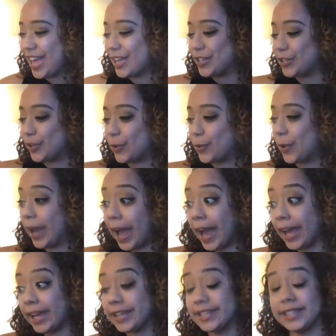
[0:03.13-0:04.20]
So
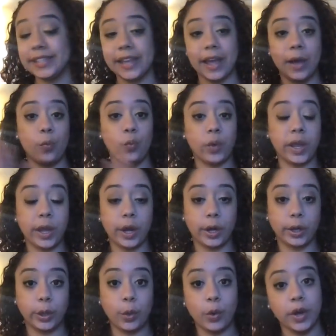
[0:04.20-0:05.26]
guys, we
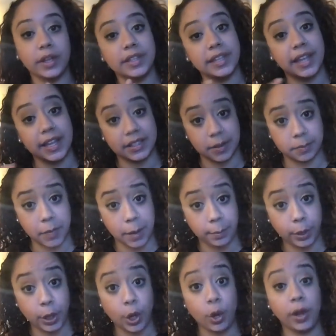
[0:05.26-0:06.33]
are going to get
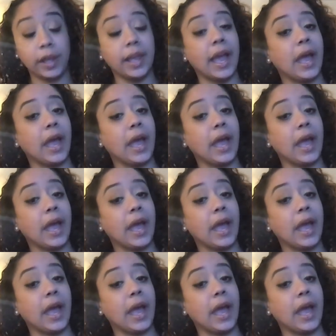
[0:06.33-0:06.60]
September going.